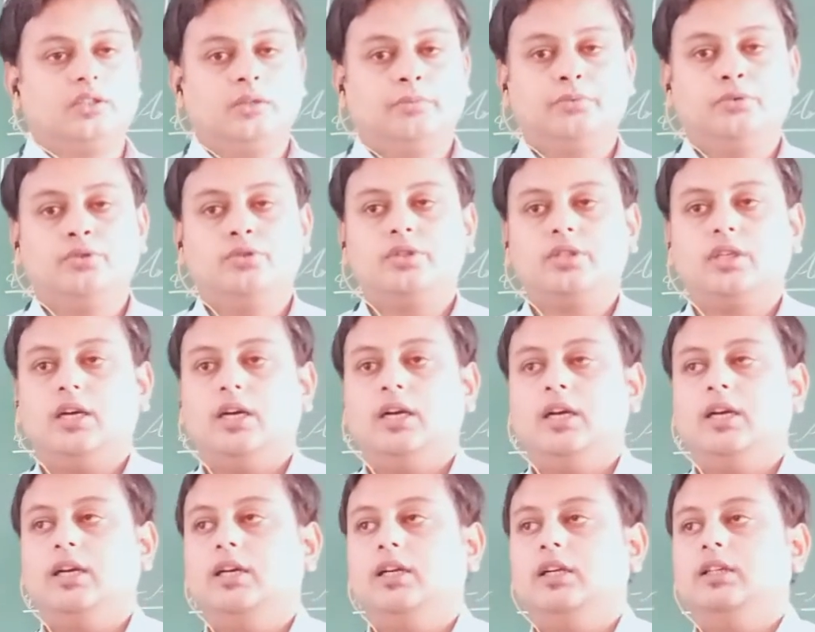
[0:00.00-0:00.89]
Suppose
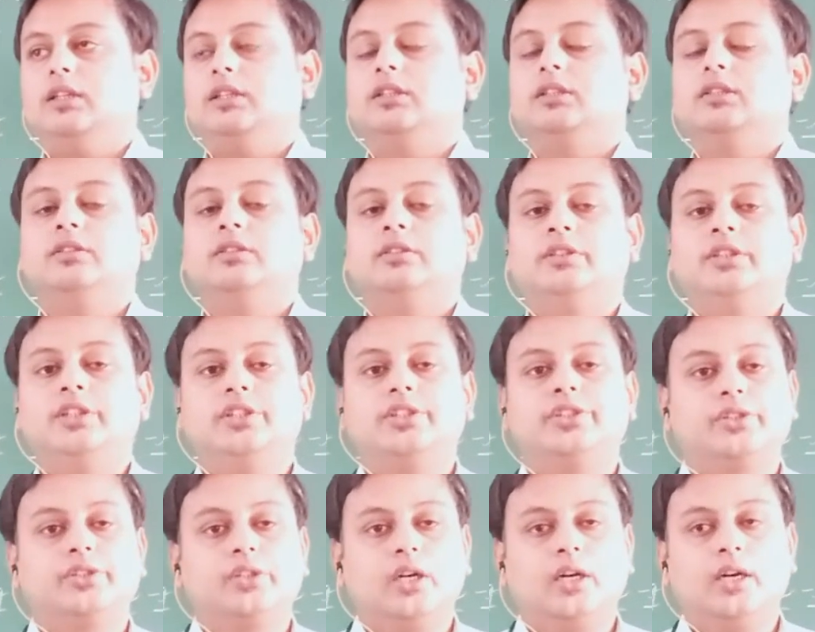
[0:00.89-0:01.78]

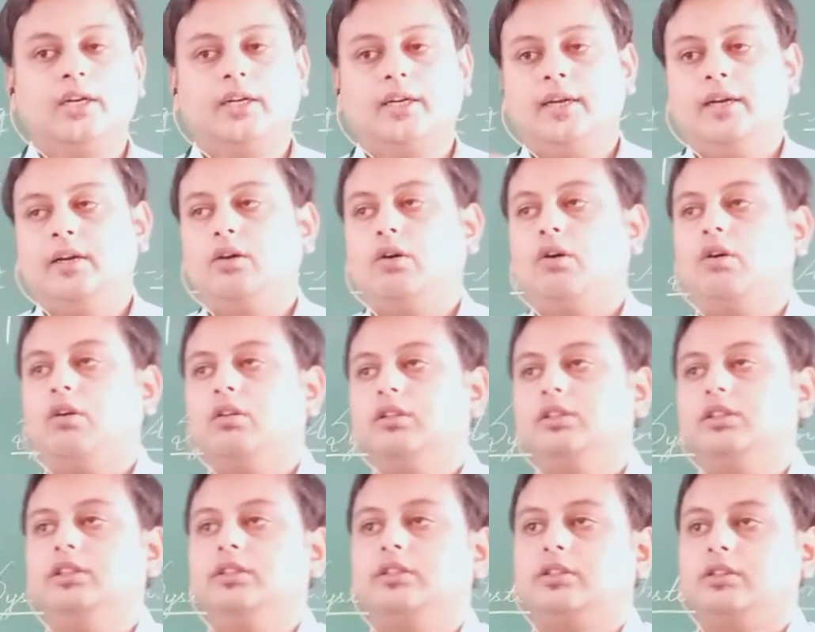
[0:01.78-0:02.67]
this shirt and all the